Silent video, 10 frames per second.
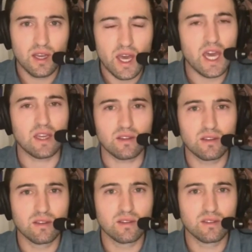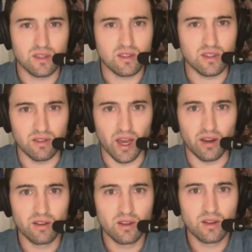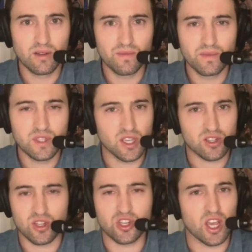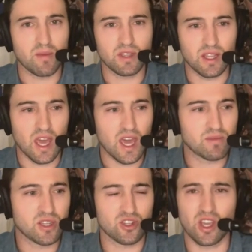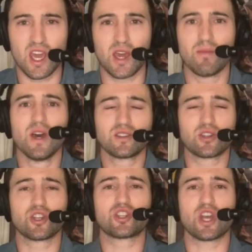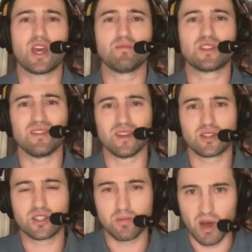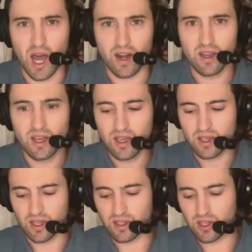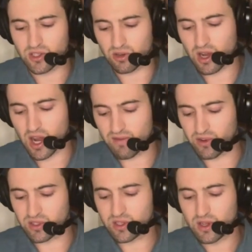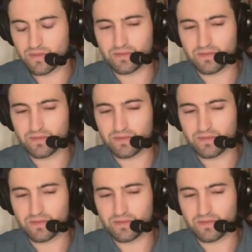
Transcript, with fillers: to see that. Such a shame to the game, such a shame to this spot in the Eastern Conference